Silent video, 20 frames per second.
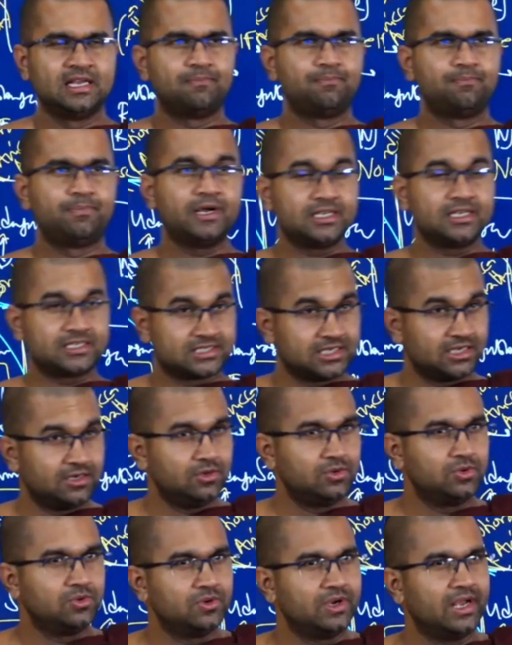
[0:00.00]
a person
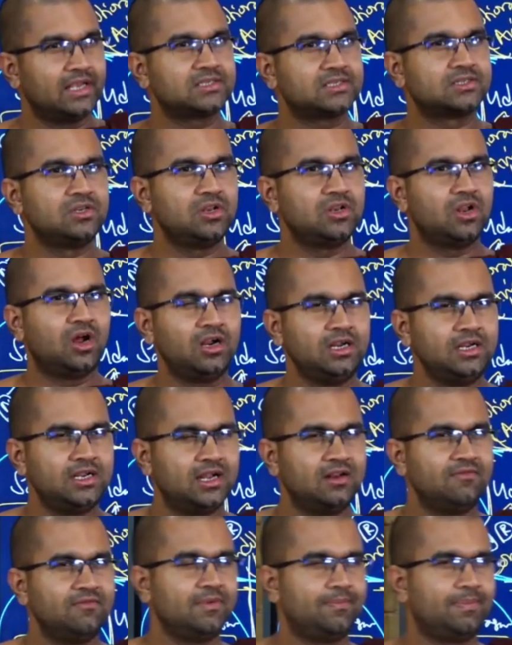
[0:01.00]
who has not
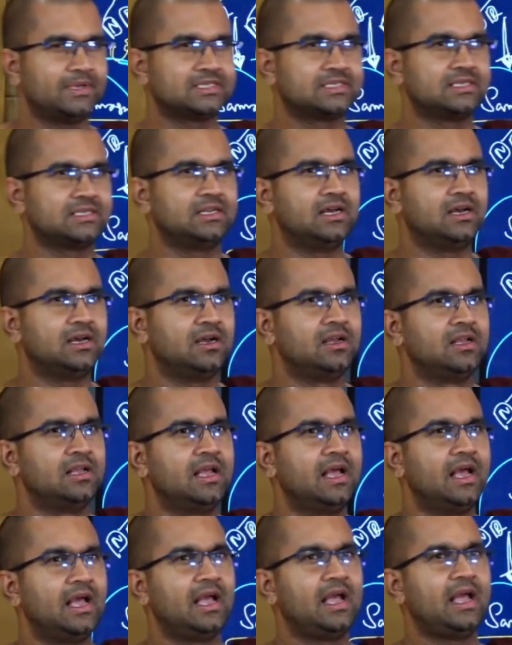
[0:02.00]
done vipassana
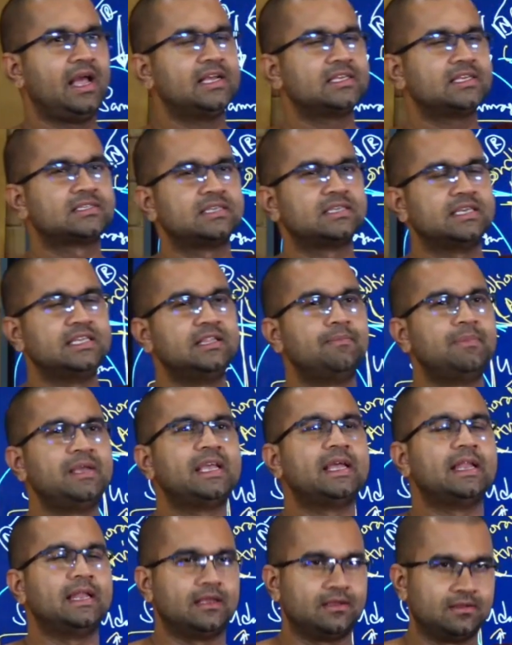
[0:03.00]
has in the
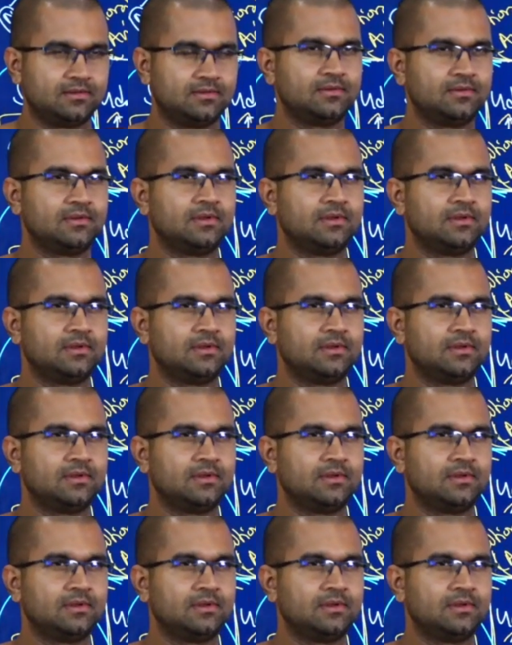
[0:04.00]
beginning.